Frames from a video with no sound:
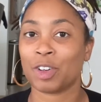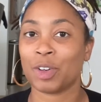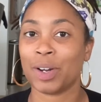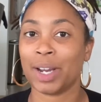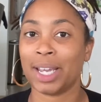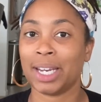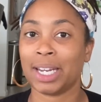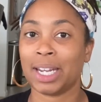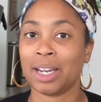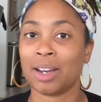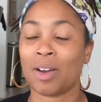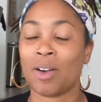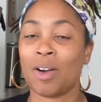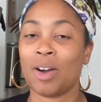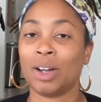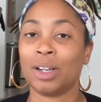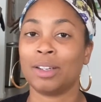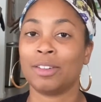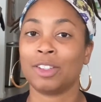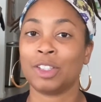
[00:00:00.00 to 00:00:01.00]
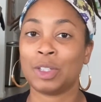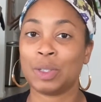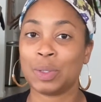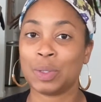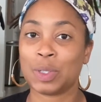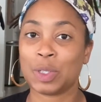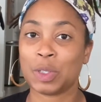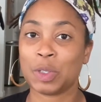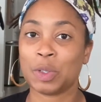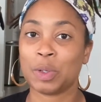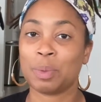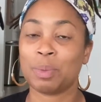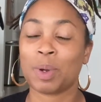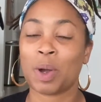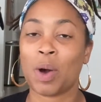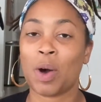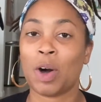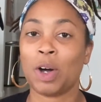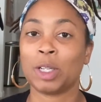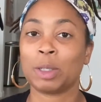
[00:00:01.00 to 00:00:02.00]
created on YouTube
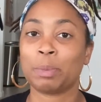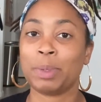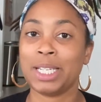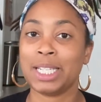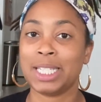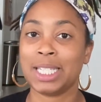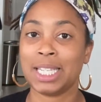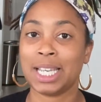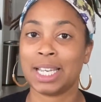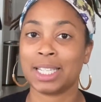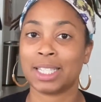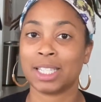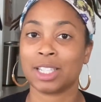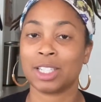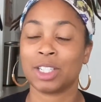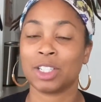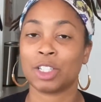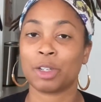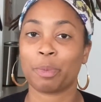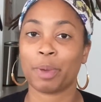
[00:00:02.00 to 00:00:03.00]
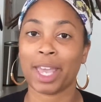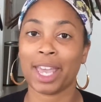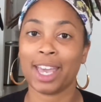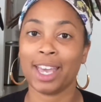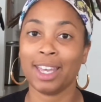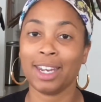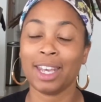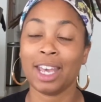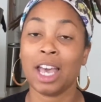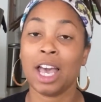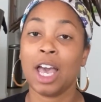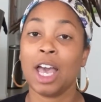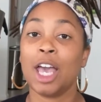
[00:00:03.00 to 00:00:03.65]
called PCSing to Japan.